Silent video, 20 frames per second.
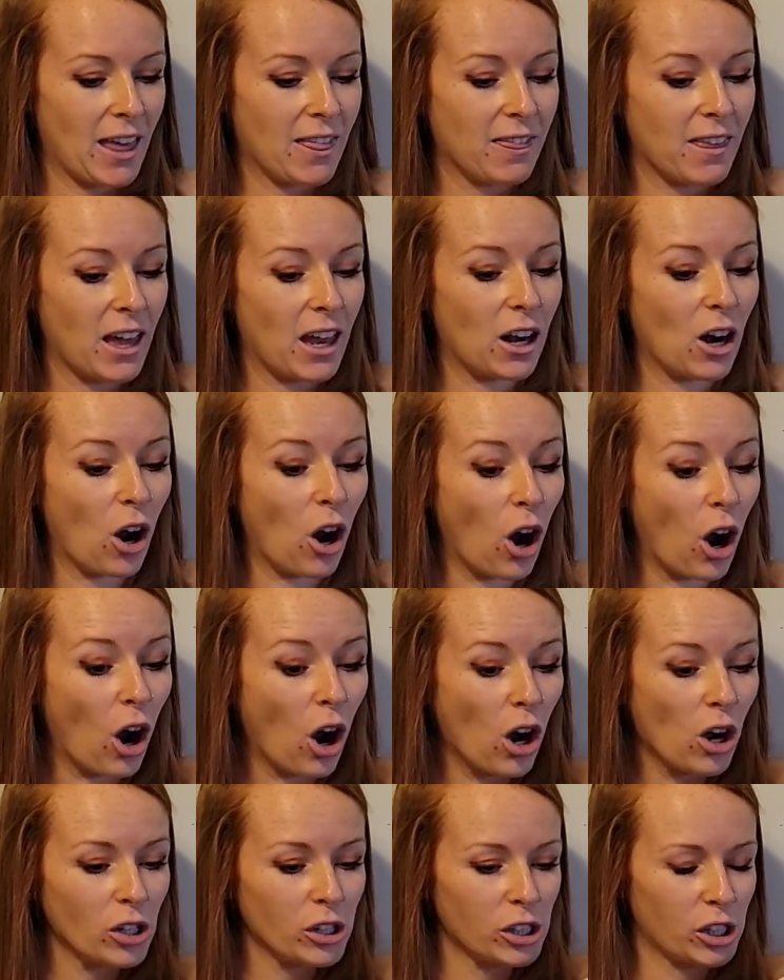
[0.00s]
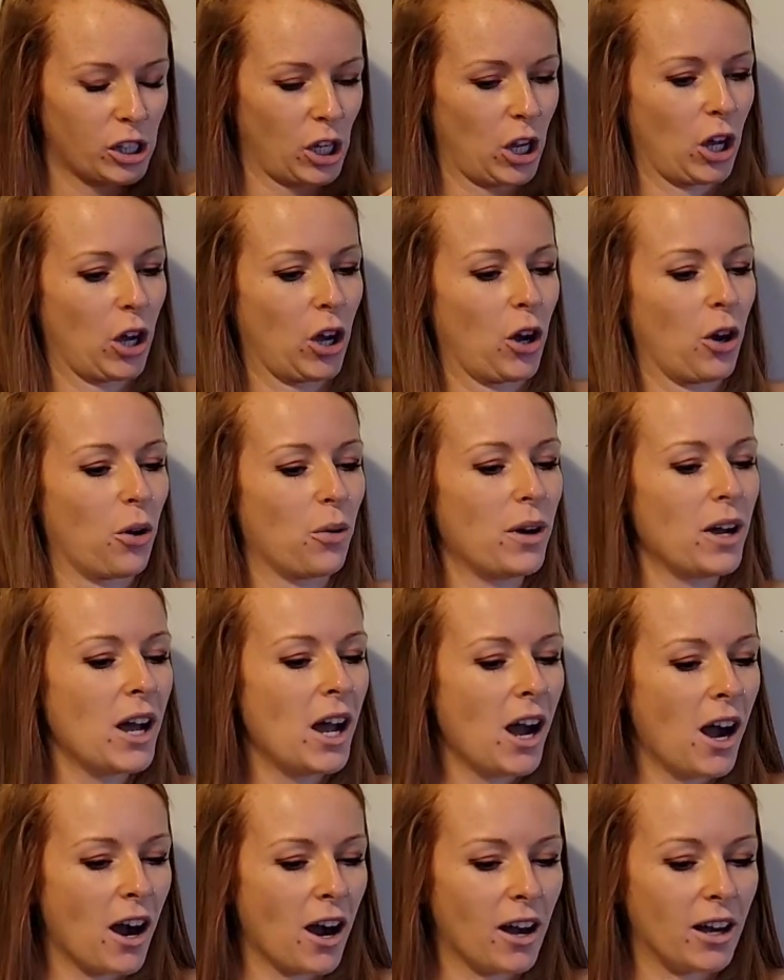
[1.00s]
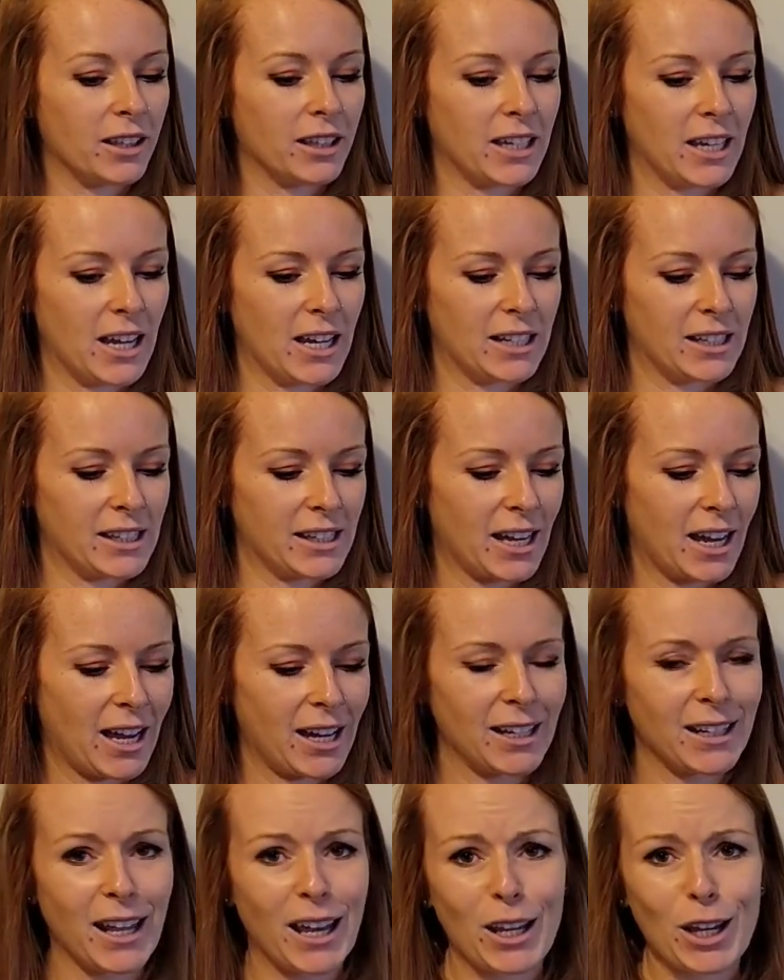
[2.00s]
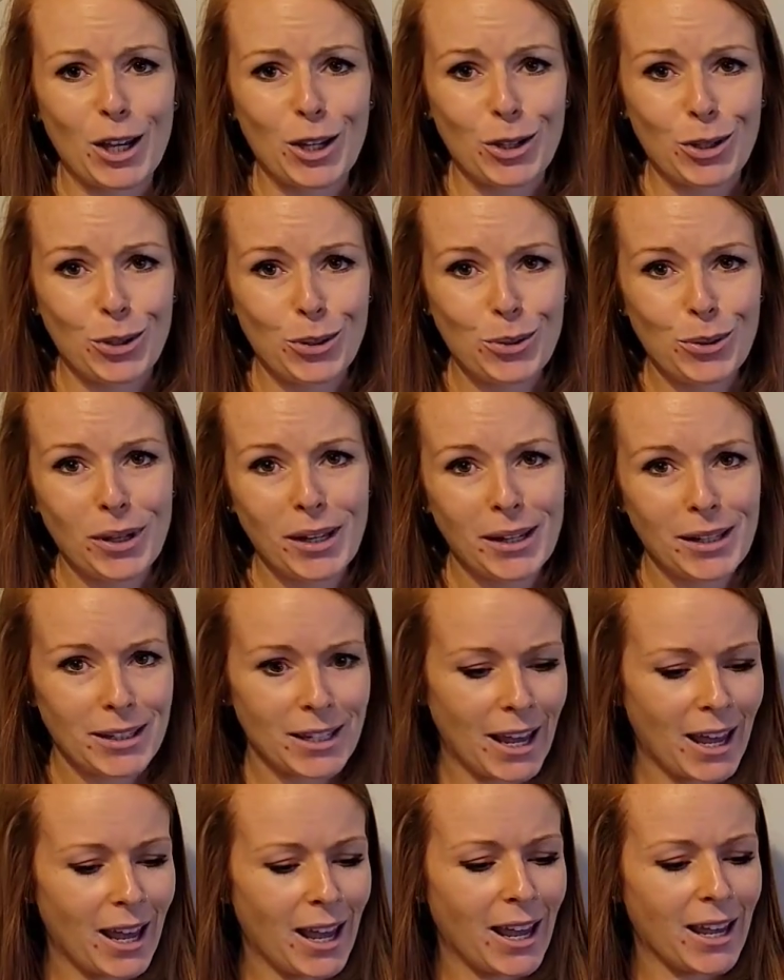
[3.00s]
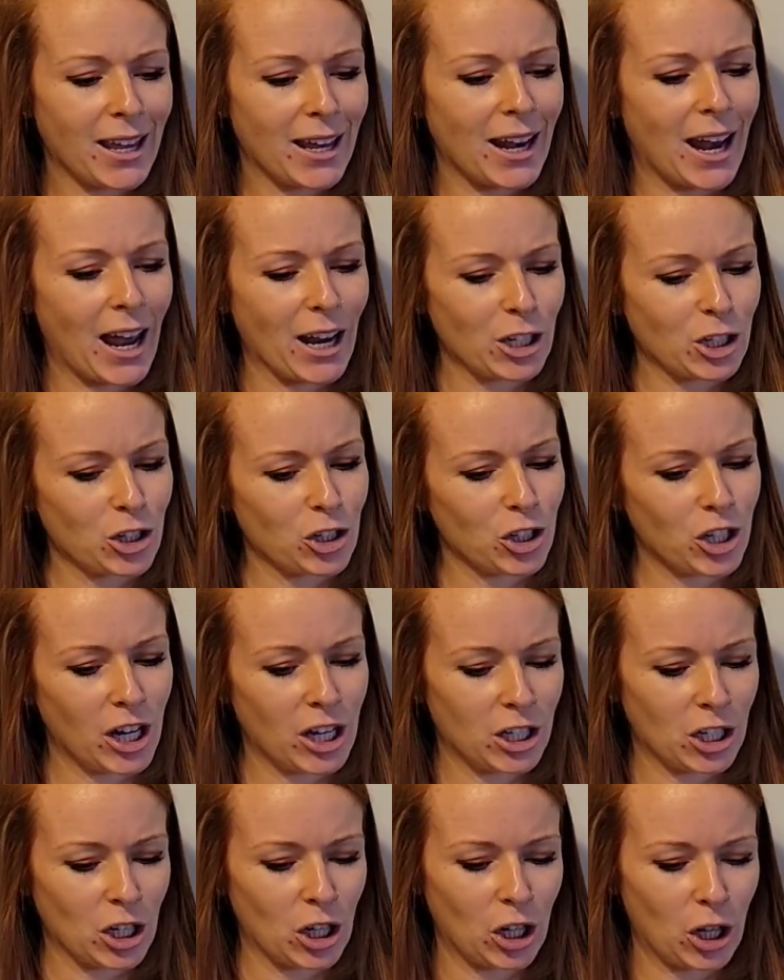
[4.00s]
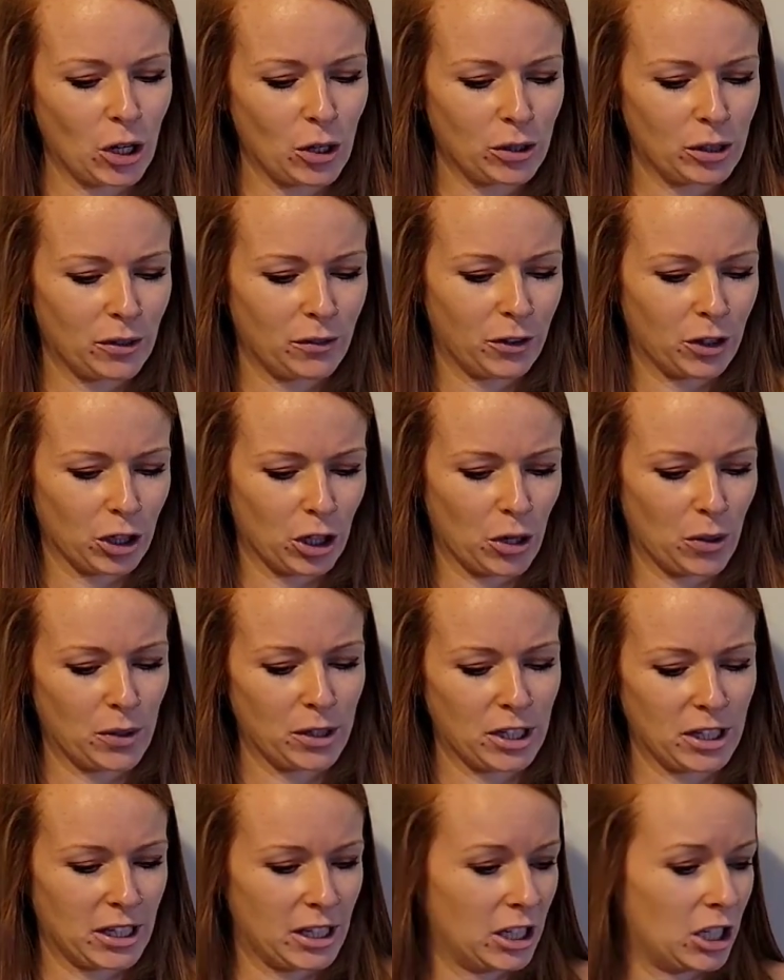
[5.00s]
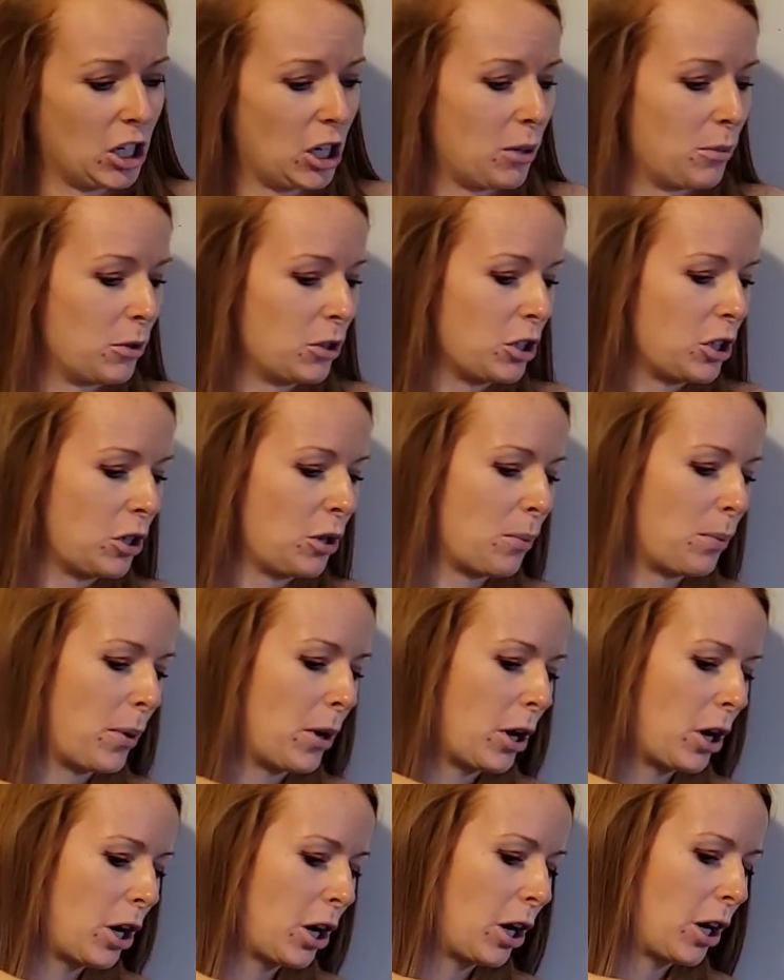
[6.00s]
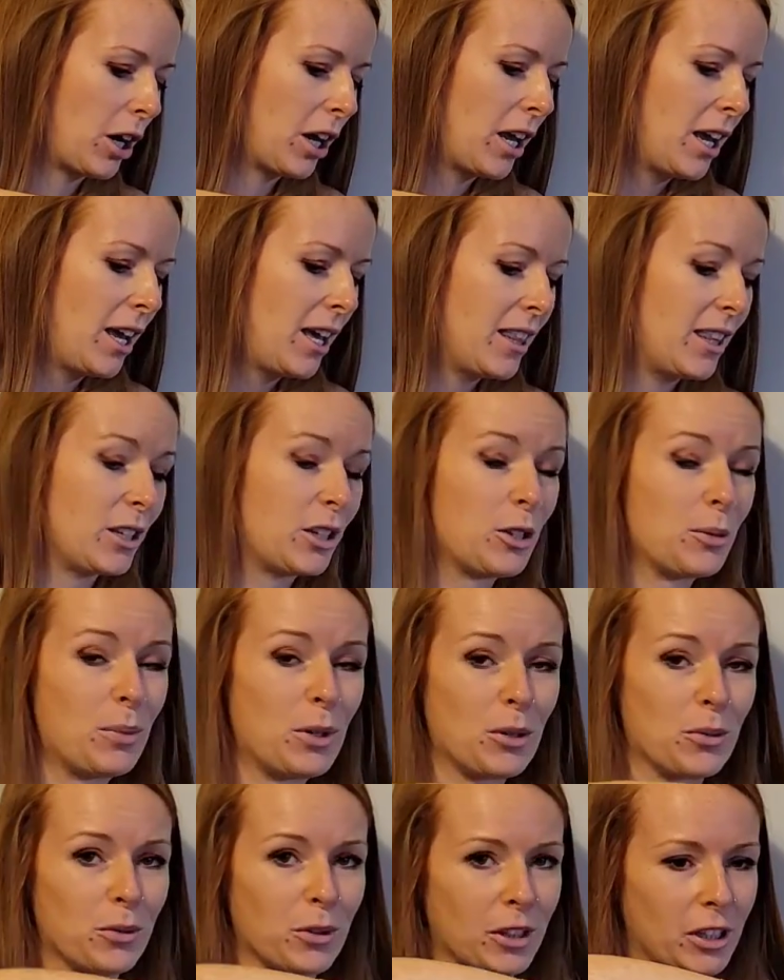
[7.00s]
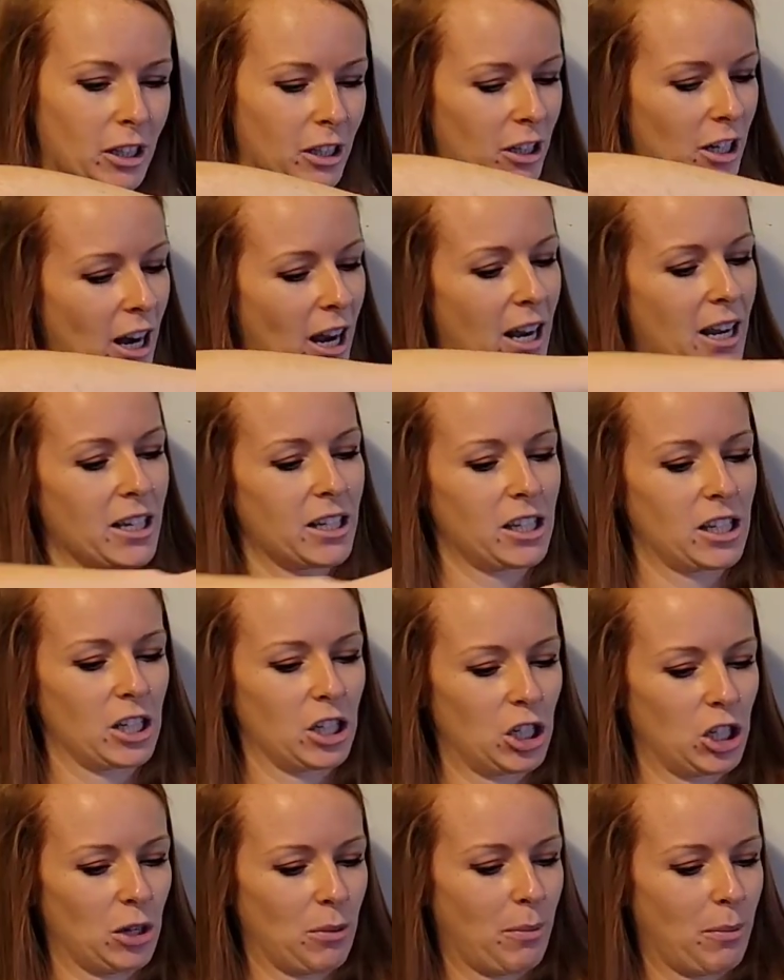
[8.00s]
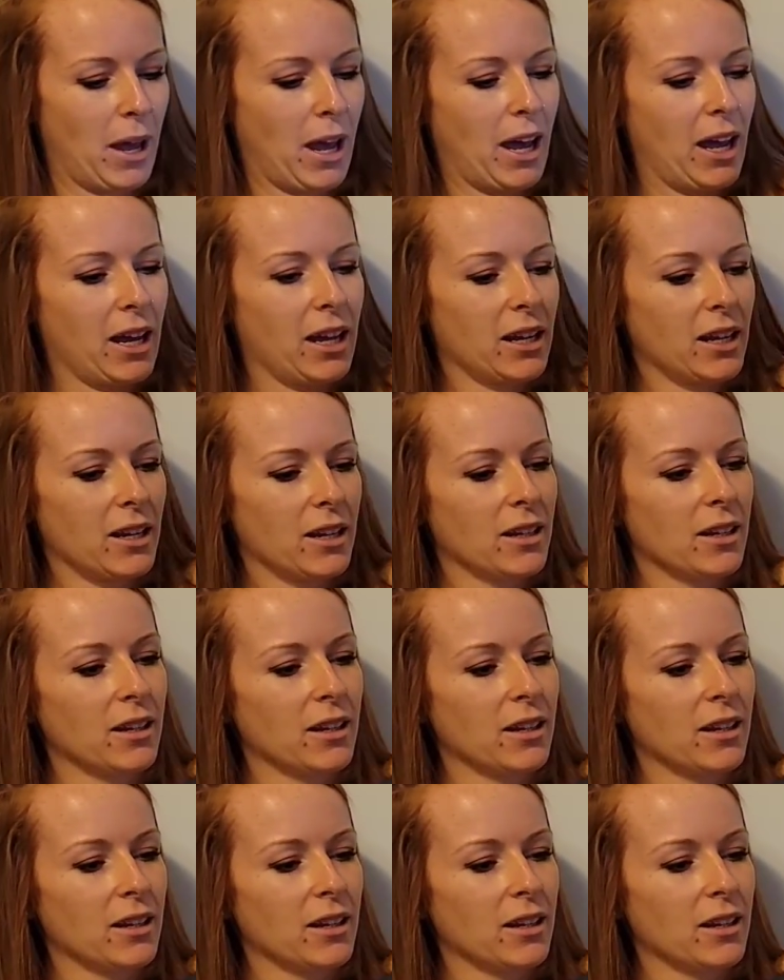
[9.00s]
And then also on the inside, like you can take an extra change of clothes if you're going to the gym or to the park. This would be a really nice gym bag.